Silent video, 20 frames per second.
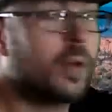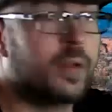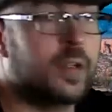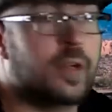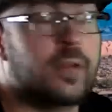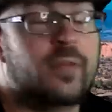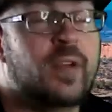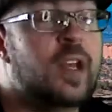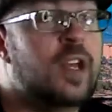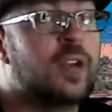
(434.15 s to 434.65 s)

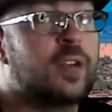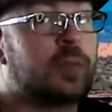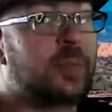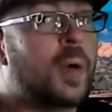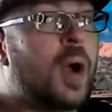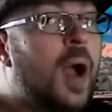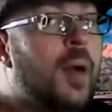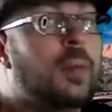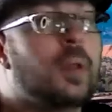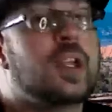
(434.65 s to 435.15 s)
Your video's
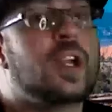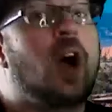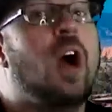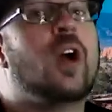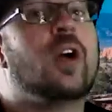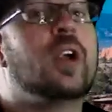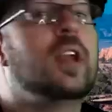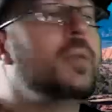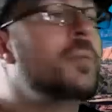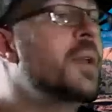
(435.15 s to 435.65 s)
probably
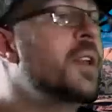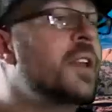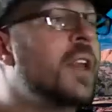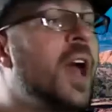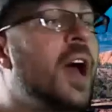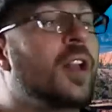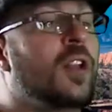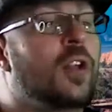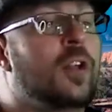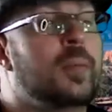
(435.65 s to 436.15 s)
already been
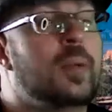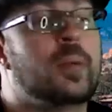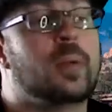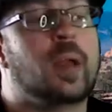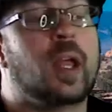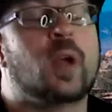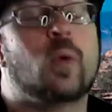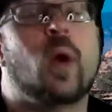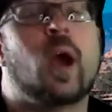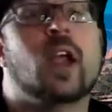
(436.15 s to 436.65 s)
downloaded. People
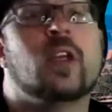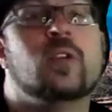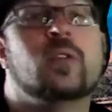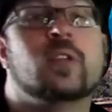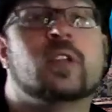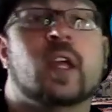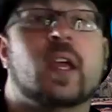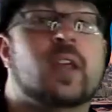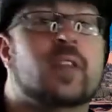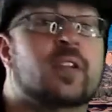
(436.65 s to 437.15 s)
are like, why are you
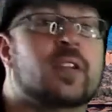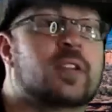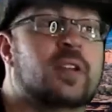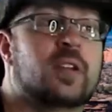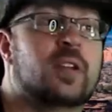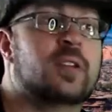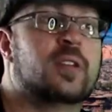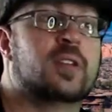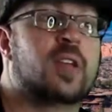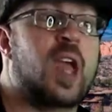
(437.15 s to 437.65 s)
saying this?
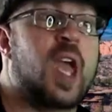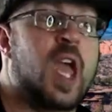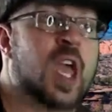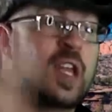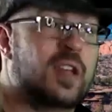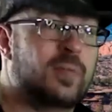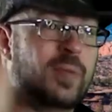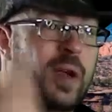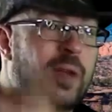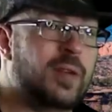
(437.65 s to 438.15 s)
Because
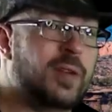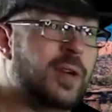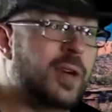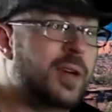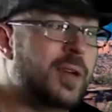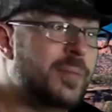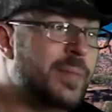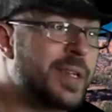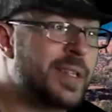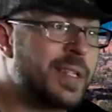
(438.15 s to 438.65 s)
it's probably
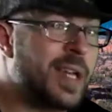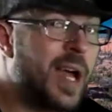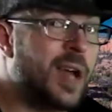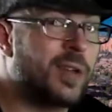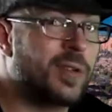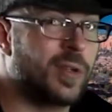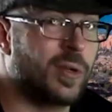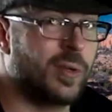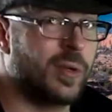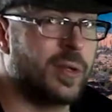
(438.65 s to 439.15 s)
already been
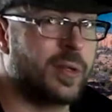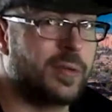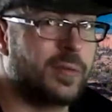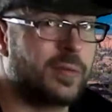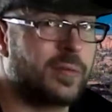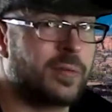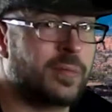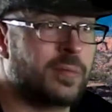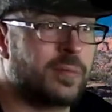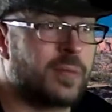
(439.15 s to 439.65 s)
downloaded.
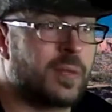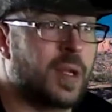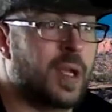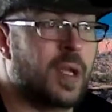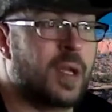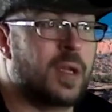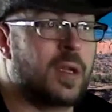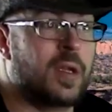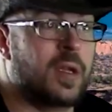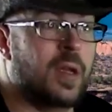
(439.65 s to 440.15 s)

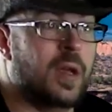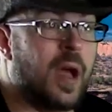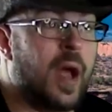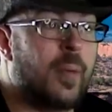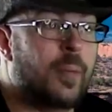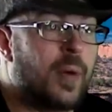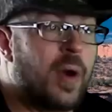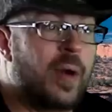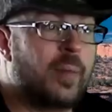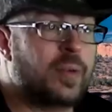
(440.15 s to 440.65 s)
I
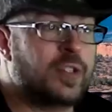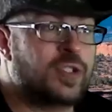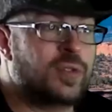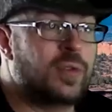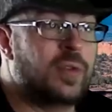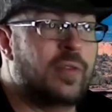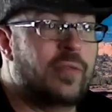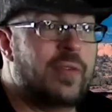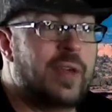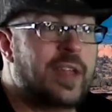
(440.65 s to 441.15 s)
promise you
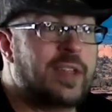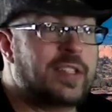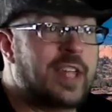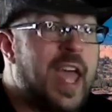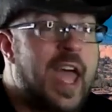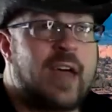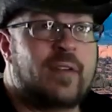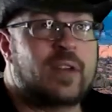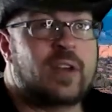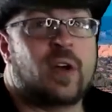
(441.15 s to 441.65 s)
the feds
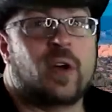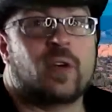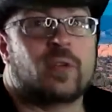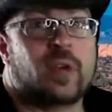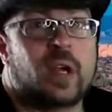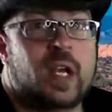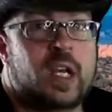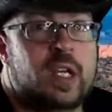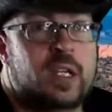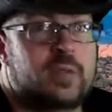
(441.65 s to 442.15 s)
have it
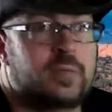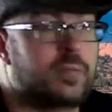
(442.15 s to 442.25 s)
already.